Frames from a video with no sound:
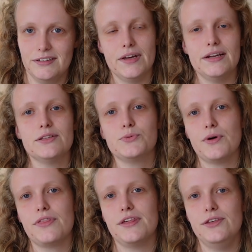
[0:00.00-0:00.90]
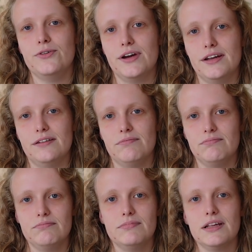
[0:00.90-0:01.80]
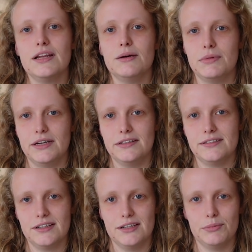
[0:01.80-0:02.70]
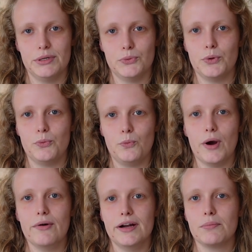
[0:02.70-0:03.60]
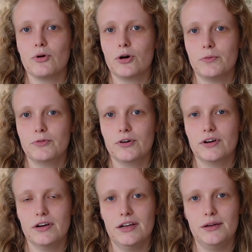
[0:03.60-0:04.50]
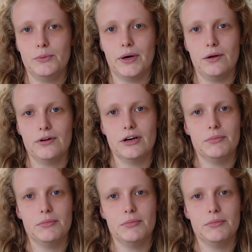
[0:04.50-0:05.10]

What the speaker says: And that's one thing you can eliminate a little bit with wearing that mock-up for a little while longer,